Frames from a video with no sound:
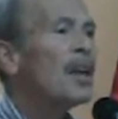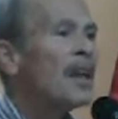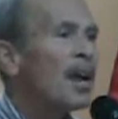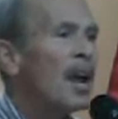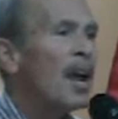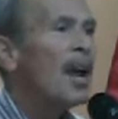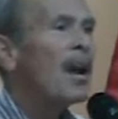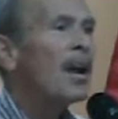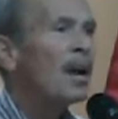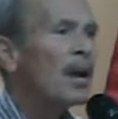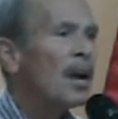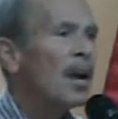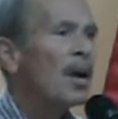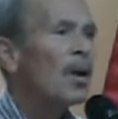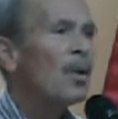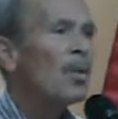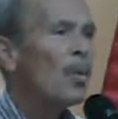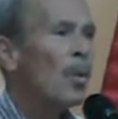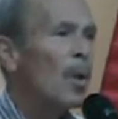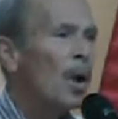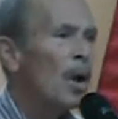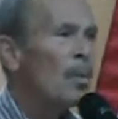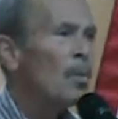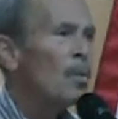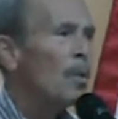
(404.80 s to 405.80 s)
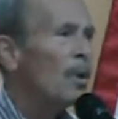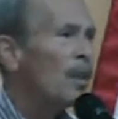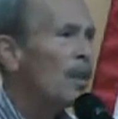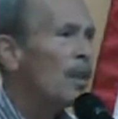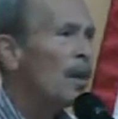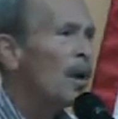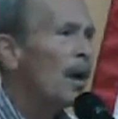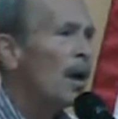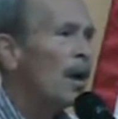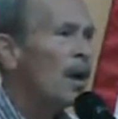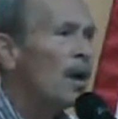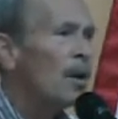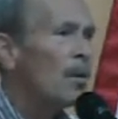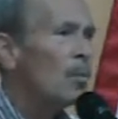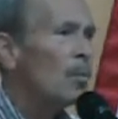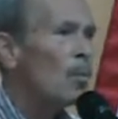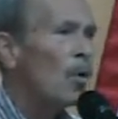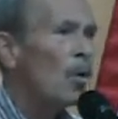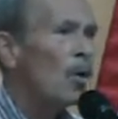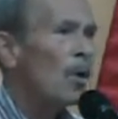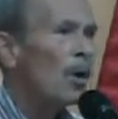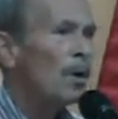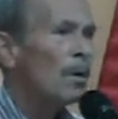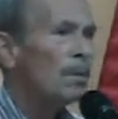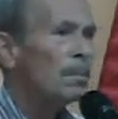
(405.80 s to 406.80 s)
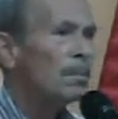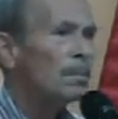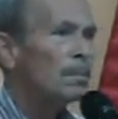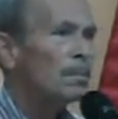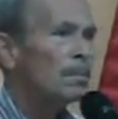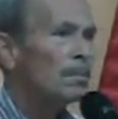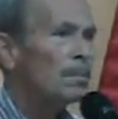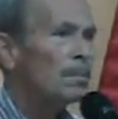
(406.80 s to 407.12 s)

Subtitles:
they can't get away with it anymore.